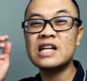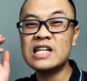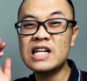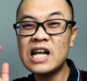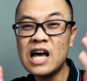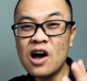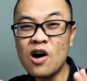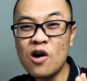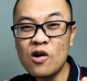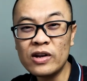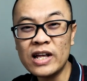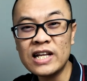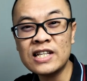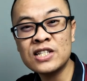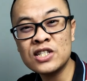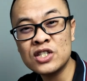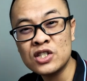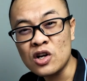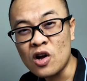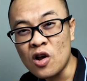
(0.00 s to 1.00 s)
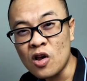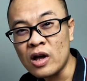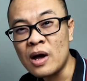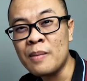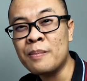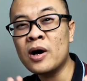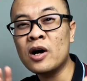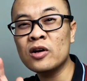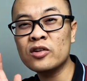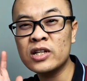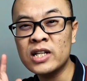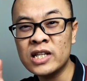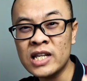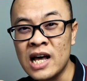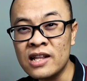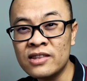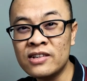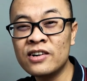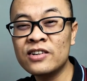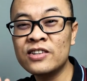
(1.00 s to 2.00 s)
Now let's talk about
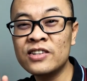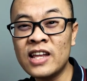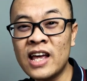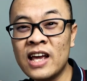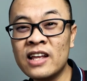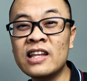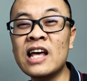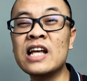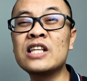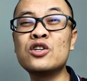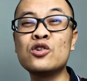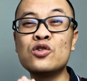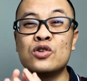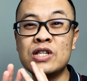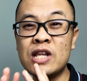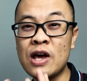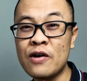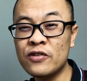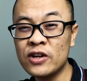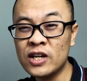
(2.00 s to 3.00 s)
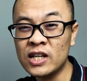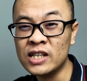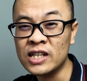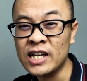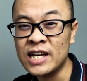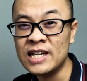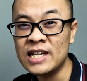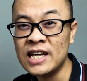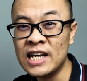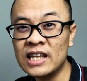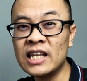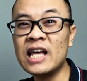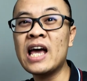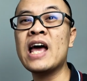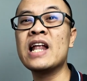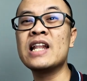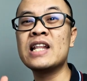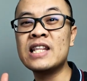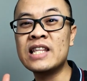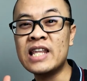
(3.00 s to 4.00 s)
another thing that you definitely need,
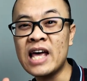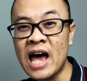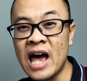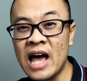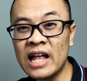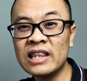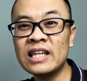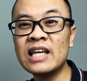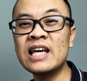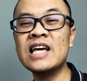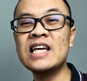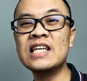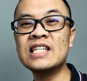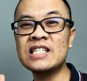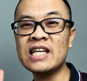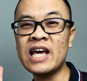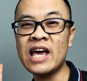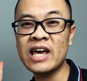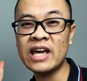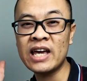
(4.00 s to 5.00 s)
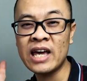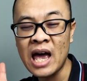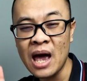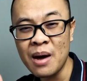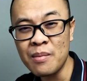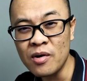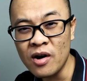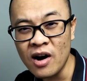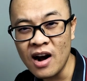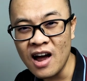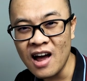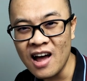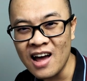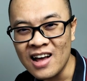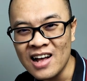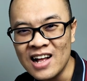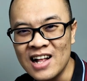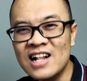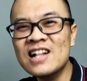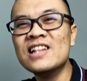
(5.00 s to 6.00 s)
and that is a
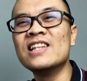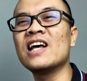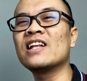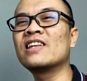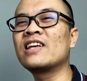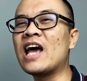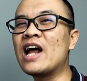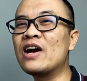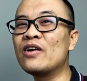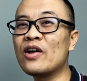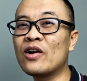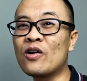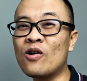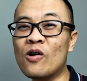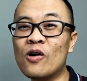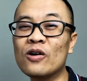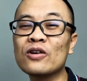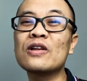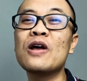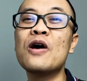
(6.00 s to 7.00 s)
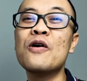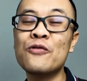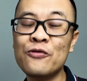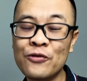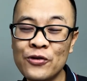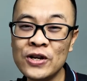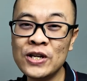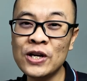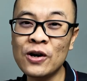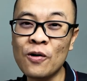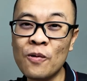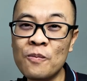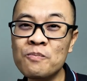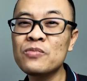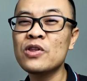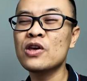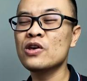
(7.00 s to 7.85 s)
camera that can record video.